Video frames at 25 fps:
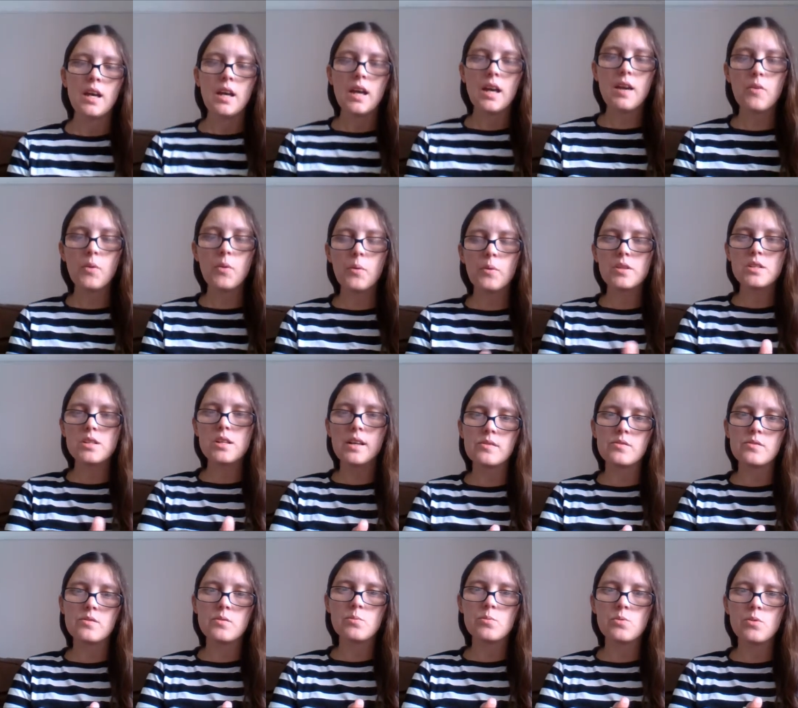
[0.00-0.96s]
If you want to like
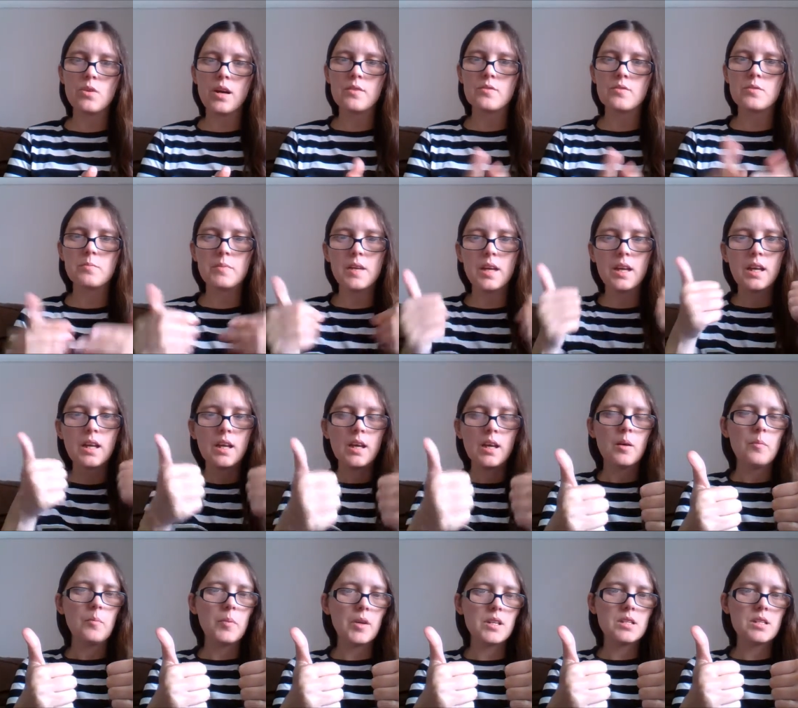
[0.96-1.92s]
and subscribe to me,
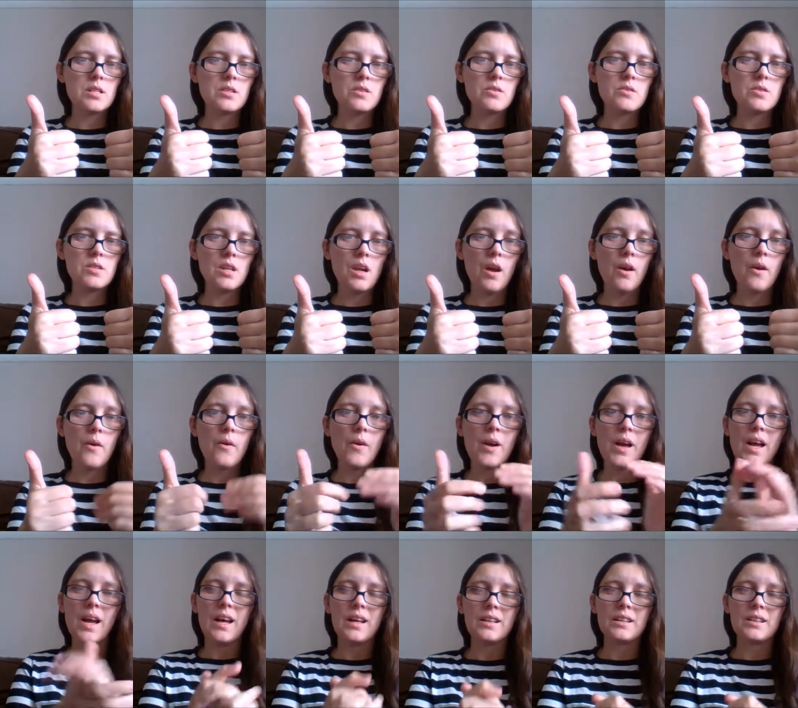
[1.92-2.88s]
please do so,
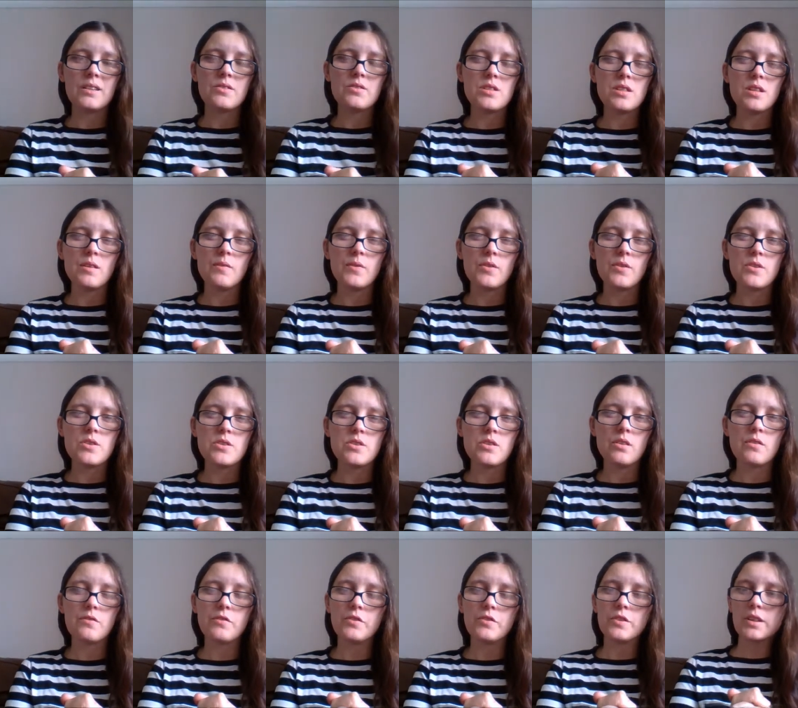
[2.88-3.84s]
and I'll see you very
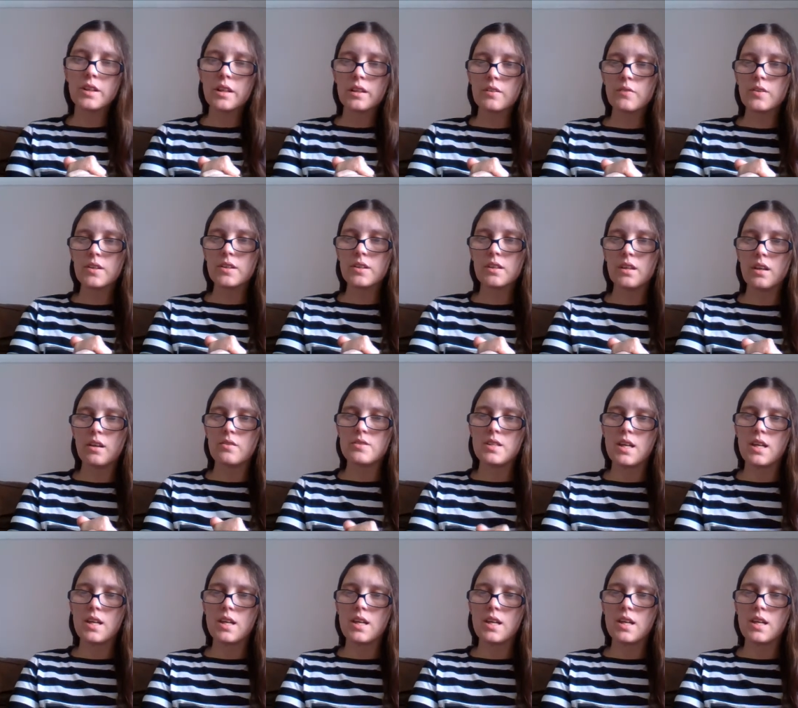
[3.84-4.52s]
soon for another video.